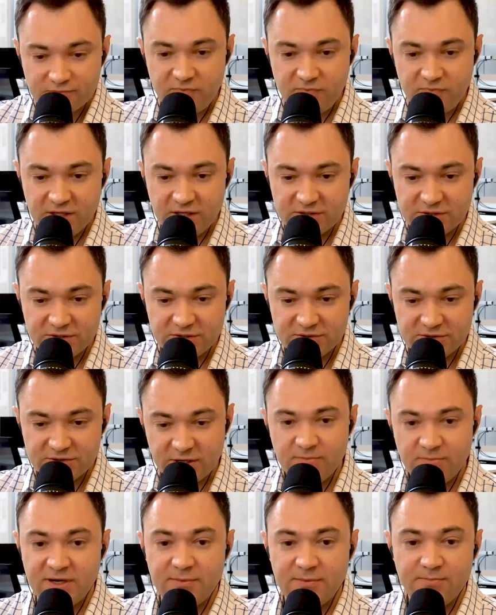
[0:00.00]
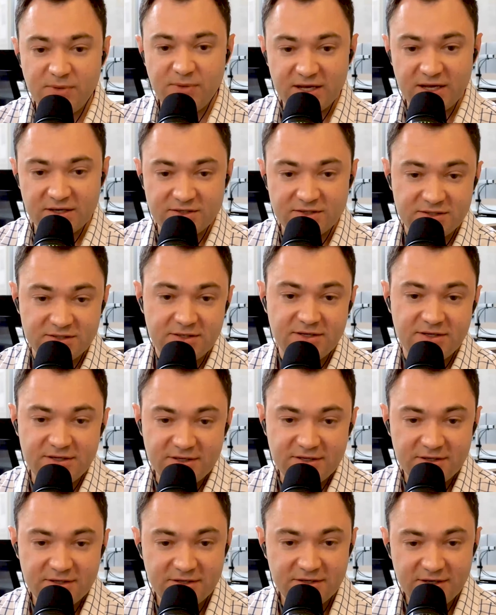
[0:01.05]
this is sort of my biggest
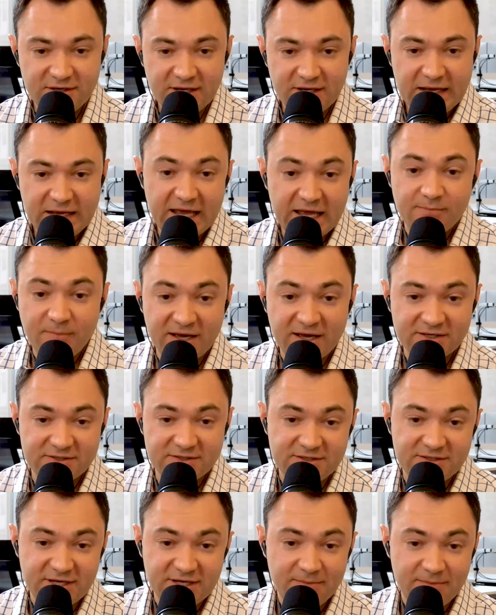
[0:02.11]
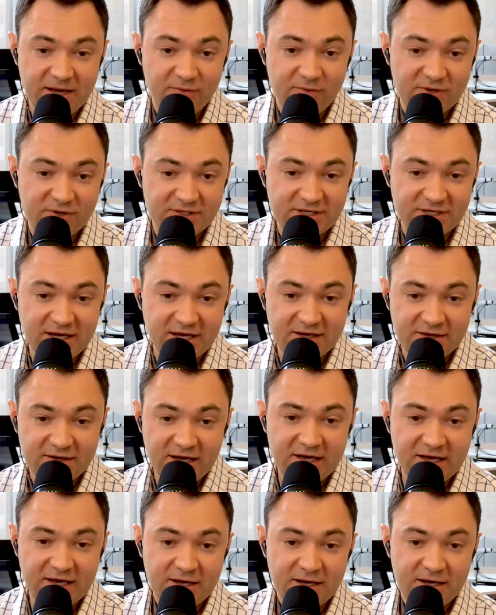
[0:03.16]
and best tip, I would say,
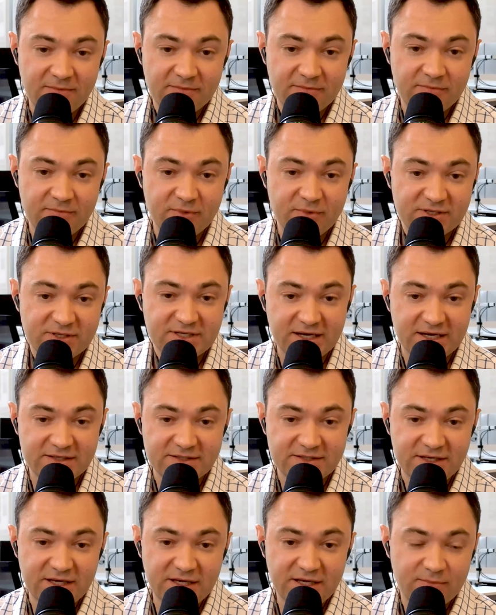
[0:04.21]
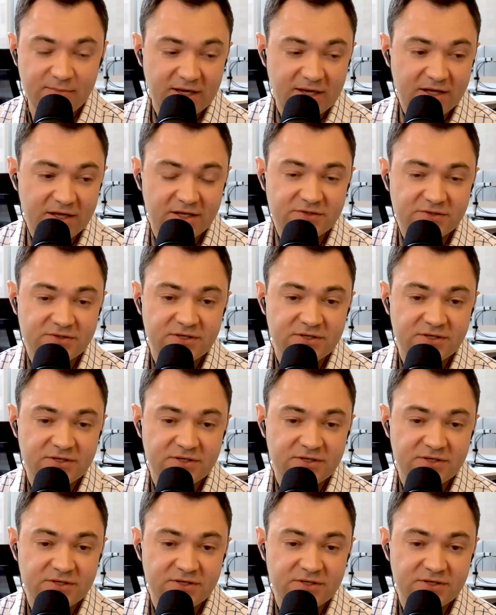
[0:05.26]
besides the email, is